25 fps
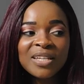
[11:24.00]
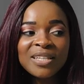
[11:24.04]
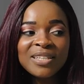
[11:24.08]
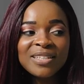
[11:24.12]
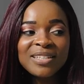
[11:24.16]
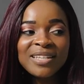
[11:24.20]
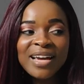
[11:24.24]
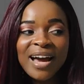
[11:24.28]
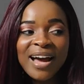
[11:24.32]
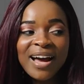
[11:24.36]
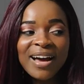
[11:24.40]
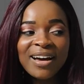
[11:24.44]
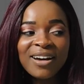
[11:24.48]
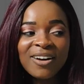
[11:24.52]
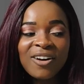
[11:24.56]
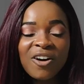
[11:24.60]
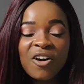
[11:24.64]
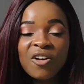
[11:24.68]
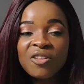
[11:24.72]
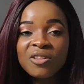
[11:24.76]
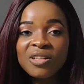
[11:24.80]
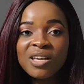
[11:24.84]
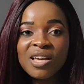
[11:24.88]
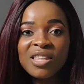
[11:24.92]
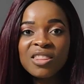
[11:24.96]
yeah,
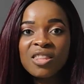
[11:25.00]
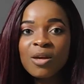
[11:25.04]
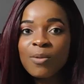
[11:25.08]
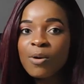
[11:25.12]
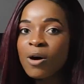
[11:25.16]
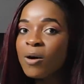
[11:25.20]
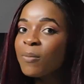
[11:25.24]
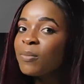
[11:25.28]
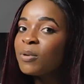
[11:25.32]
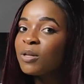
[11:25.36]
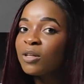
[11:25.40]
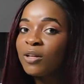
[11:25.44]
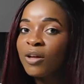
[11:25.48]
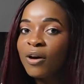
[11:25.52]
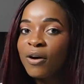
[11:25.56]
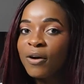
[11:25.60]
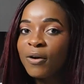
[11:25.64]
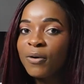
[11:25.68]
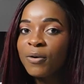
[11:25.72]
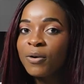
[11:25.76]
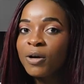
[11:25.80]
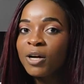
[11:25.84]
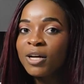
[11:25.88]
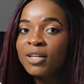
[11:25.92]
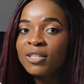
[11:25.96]
I'll link them all
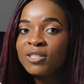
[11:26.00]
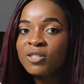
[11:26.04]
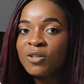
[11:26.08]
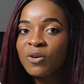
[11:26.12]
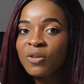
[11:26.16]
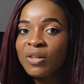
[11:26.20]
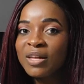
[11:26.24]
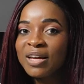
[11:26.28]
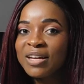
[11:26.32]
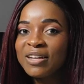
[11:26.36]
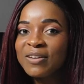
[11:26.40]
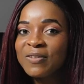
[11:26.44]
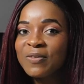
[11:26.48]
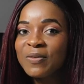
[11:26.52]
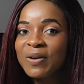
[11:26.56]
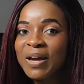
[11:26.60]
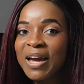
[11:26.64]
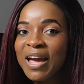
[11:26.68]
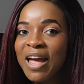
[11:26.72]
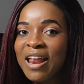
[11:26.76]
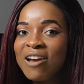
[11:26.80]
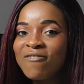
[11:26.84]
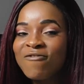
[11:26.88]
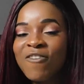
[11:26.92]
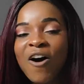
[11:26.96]
below so that you
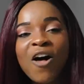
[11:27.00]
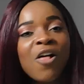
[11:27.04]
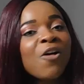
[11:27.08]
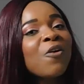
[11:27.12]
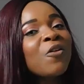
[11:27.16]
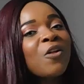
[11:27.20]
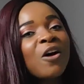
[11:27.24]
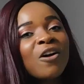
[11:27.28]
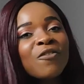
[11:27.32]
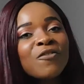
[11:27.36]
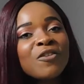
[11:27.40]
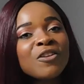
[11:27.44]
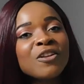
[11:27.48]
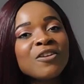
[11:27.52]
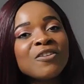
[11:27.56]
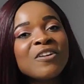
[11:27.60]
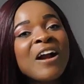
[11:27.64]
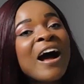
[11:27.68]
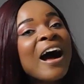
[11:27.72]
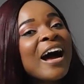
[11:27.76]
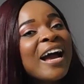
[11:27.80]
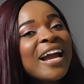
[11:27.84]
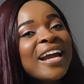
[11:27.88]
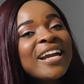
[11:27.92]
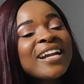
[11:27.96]
can follow along for the
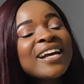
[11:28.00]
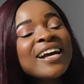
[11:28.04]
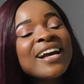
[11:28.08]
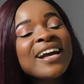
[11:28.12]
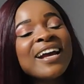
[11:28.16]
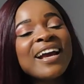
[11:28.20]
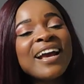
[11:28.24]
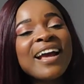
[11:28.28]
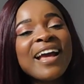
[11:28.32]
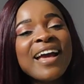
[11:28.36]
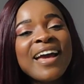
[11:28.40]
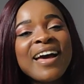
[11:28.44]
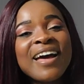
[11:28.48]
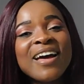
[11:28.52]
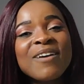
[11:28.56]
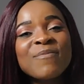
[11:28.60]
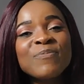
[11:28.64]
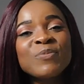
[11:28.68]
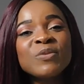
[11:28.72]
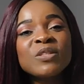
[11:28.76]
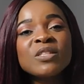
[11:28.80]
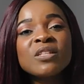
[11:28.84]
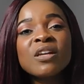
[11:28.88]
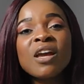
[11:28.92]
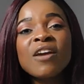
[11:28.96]
ride.
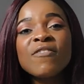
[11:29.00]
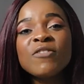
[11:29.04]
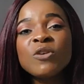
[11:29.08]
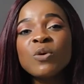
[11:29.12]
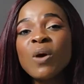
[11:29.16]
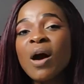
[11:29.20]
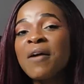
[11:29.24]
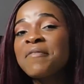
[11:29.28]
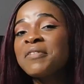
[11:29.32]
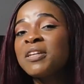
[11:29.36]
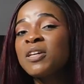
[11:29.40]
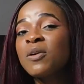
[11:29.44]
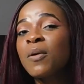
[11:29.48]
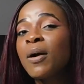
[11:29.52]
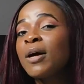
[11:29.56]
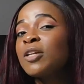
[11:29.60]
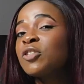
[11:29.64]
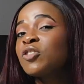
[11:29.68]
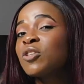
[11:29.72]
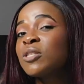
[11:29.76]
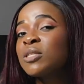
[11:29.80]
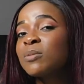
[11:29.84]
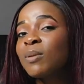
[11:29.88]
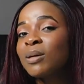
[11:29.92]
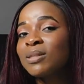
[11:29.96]
If you have any
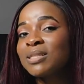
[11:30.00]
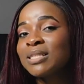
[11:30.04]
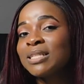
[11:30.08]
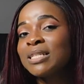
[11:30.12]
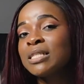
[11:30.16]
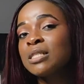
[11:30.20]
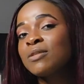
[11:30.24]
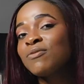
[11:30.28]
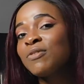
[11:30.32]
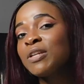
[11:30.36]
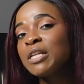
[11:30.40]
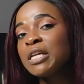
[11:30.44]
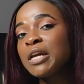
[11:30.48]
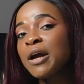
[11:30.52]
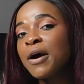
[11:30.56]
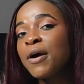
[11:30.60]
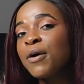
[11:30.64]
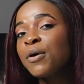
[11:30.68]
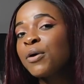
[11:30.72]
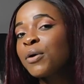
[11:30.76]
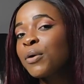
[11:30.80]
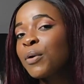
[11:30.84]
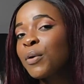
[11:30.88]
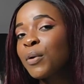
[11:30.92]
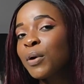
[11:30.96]
questions about today's
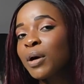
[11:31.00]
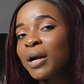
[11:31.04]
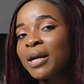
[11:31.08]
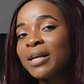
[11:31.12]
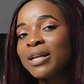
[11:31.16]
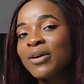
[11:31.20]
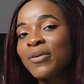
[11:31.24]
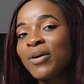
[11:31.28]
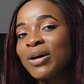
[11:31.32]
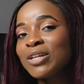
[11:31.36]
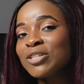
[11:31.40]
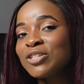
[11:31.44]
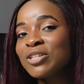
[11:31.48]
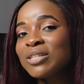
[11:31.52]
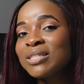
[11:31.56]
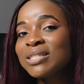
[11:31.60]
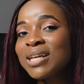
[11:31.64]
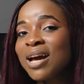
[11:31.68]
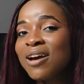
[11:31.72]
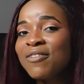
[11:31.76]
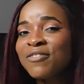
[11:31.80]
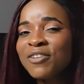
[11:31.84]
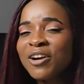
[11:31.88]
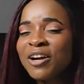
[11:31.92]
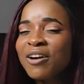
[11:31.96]
video or any questions
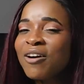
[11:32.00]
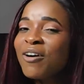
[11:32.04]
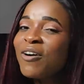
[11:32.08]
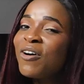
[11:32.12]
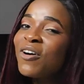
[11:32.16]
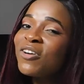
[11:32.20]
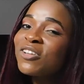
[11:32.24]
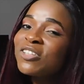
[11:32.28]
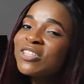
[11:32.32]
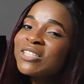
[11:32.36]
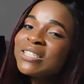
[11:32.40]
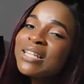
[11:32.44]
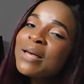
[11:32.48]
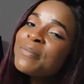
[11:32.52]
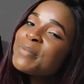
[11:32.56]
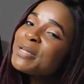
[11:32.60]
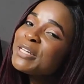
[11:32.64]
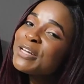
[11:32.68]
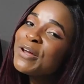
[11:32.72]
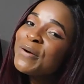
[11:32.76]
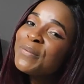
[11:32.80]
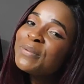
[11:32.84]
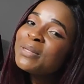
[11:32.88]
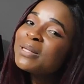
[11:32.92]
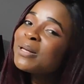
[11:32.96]
ever at all, just let me
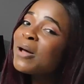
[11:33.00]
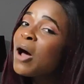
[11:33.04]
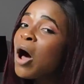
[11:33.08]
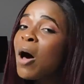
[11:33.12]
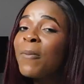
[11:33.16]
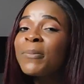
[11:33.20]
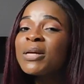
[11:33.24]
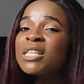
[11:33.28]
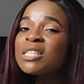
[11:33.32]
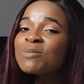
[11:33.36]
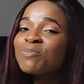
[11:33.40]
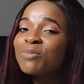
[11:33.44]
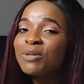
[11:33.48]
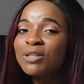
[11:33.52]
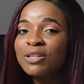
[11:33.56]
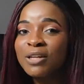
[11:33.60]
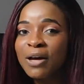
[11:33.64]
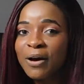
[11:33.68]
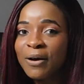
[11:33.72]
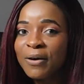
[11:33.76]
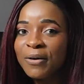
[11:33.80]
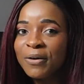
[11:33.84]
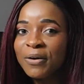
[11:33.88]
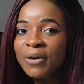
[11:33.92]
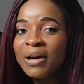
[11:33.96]
know in the comments
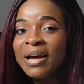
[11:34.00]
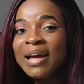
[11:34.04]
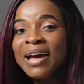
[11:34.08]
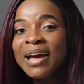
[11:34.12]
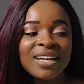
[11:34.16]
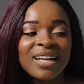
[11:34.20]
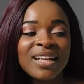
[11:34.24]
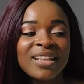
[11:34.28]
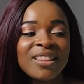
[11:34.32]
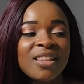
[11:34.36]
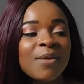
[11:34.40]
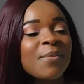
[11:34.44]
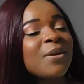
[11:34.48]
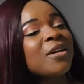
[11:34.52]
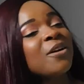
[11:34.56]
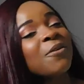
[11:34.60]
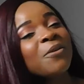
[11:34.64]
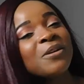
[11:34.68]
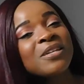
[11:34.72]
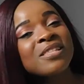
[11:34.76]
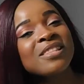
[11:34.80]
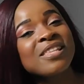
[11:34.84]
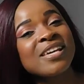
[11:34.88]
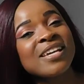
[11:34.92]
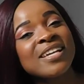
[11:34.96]
below. Let me know what
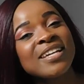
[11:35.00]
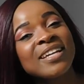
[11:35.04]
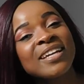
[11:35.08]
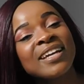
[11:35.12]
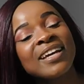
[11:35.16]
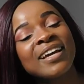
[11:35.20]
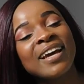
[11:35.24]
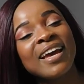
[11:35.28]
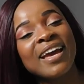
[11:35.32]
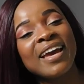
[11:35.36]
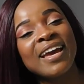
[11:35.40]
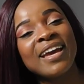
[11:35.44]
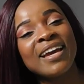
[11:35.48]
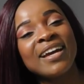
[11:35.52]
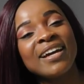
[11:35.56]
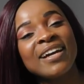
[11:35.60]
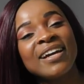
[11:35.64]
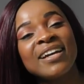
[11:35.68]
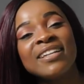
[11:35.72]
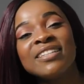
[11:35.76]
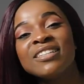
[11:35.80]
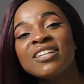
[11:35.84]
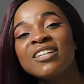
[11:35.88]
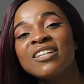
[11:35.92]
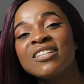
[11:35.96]
you think,
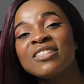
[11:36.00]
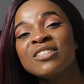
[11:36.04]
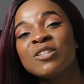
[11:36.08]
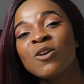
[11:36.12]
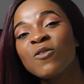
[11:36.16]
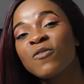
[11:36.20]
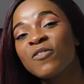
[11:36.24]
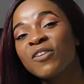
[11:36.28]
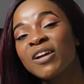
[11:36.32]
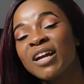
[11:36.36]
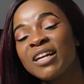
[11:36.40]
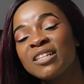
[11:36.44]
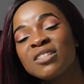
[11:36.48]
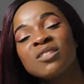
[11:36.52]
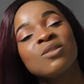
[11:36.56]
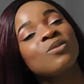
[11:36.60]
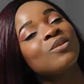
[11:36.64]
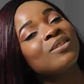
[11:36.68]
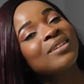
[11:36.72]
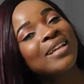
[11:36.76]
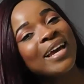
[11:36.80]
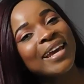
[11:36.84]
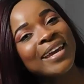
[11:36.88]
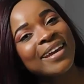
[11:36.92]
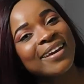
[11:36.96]
and don't forget to
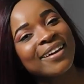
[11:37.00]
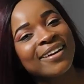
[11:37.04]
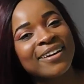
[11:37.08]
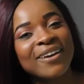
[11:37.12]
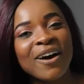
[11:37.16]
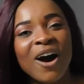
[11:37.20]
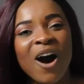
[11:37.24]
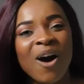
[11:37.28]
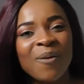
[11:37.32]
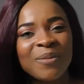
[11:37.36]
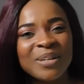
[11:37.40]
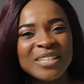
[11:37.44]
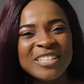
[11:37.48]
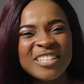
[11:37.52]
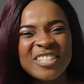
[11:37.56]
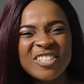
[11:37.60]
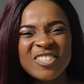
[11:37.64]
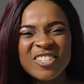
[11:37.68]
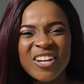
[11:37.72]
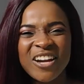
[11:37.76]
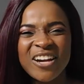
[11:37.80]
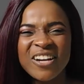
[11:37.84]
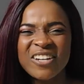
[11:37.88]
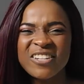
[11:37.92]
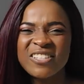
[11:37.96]
like, comment,
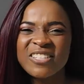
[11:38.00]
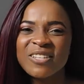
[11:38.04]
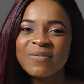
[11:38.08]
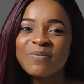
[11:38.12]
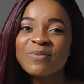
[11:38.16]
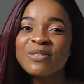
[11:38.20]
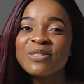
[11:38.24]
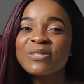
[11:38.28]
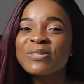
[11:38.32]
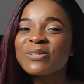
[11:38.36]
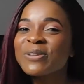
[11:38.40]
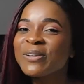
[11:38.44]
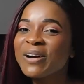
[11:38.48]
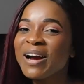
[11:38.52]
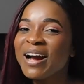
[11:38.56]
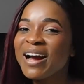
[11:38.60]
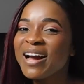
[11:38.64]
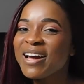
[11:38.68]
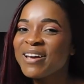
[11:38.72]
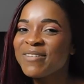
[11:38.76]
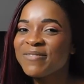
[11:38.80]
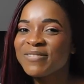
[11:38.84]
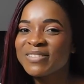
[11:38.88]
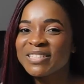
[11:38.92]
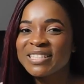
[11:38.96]
share,
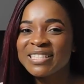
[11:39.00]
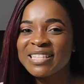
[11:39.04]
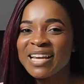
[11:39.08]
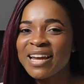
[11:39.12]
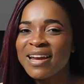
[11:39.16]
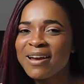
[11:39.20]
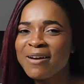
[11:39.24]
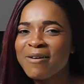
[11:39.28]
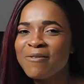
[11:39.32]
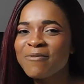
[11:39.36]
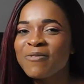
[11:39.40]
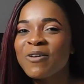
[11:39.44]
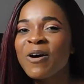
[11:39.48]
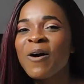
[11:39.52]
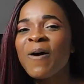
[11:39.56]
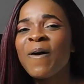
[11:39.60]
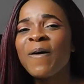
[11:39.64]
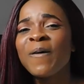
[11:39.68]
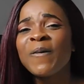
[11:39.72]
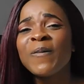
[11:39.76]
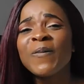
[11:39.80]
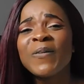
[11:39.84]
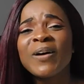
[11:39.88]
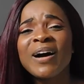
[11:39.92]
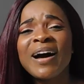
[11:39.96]
subscribe, save,
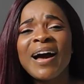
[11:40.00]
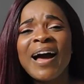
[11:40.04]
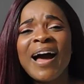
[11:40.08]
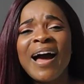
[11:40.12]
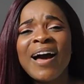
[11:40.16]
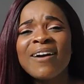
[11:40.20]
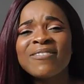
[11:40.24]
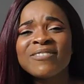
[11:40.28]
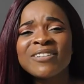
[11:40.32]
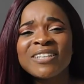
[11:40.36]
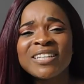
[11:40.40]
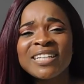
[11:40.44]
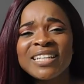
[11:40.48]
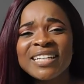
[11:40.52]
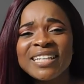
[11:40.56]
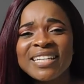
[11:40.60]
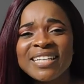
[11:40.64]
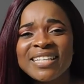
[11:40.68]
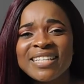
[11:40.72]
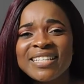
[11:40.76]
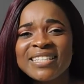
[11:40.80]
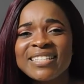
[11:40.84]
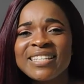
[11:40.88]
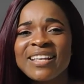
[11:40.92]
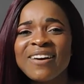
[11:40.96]
whatever it
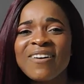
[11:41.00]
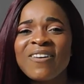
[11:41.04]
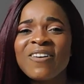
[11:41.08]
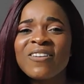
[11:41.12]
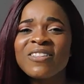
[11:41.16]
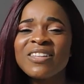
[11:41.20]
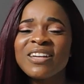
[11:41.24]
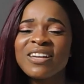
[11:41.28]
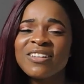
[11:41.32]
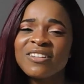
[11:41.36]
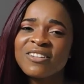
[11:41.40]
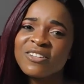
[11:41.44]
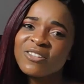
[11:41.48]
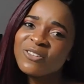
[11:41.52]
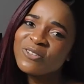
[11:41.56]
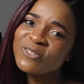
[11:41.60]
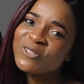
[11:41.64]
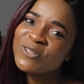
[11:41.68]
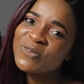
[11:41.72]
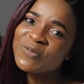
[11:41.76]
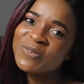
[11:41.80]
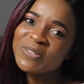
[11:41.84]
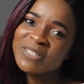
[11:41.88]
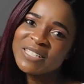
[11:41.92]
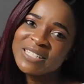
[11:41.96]
is that all the other
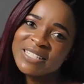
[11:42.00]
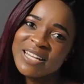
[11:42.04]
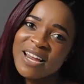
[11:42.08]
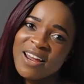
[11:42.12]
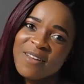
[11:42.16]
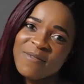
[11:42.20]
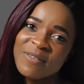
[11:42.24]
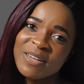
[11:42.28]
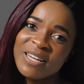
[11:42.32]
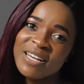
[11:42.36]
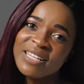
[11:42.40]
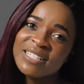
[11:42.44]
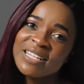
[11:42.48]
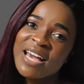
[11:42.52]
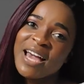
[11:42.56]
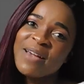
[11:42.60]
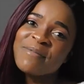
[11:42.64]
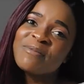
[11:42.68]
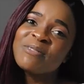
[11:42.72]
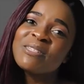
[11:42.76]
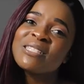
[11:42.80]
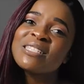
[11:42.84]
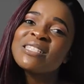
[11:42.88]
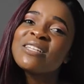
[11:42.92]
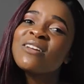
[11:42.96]
YouTubers say, because
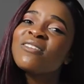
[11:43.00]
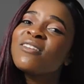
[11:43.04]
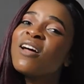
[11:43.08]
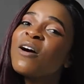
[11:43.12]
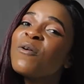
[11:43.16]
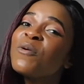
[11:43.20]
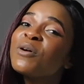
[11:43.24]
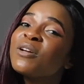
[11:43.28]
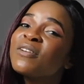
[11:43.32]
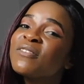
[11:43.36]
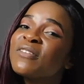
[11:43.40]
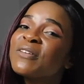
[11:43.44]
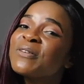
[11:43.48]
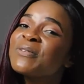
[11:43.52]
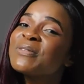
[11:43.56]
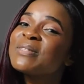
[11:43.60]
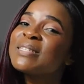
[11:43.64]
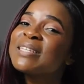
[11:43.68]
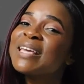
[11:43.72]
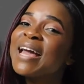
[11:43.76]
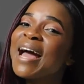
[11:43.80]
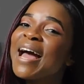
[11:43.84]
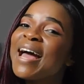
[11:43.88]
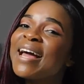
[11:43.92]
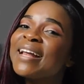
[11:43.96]
I'm still not one of those
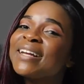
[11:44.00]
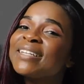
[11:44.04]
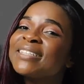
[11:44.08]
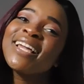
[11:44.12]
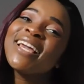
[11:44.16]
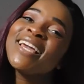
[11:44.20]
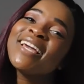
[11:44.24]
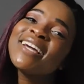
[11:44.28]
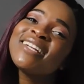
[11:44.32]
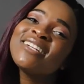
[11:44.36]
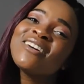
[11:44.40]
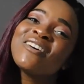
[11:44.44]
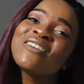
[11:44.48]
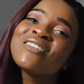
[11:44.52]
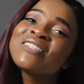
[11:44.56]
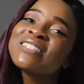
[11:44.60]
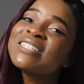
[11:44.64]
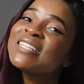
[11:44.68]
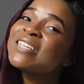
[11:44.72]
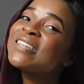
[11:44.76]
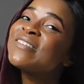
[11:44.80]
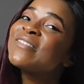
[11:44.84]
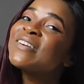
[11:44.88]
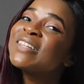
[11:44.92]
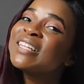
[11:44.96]
yet. And I'll see
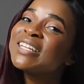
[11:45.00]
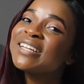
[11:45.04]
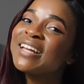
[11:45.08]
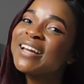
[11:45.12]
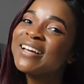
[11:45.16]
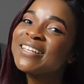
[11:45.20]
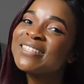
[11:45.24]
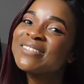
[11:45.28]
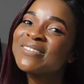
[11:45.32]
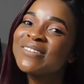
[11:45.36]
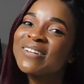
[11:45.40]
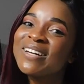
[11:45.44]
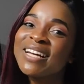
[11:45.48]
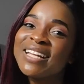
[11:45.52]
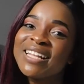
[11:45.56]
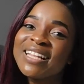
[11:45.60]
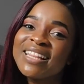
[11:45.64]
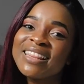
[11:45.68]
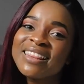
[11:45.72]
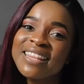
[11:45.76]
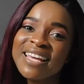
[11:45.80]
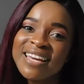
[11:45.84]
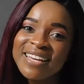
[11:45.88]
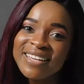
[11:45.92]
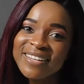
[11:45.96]
you on the next one.
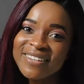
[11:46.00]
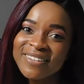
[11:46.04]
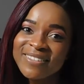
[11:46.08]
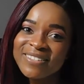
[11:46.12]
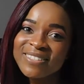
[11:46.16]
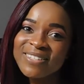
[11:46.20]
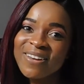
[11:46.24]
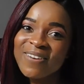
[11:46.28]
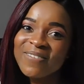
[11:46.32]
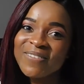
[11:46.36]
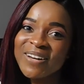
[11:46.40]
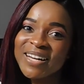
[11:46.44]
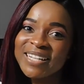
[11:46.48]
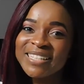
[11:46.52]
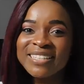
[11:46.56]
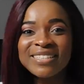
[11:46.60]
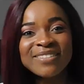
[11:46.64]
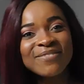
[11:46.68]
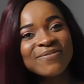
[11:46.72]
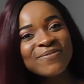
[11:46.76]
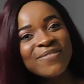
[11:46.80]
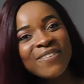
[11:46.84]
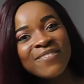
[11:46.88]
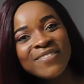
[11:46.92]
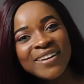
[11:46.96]
Thank you so much.
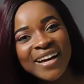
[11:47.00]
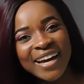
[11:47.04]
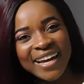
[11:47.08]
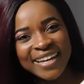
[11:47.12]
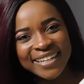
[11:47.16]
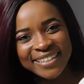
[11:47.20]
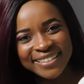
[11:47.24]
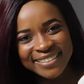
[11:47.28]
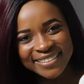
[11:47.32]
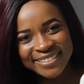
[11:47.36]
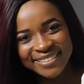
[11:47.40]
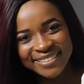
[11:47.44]
Bye-bye.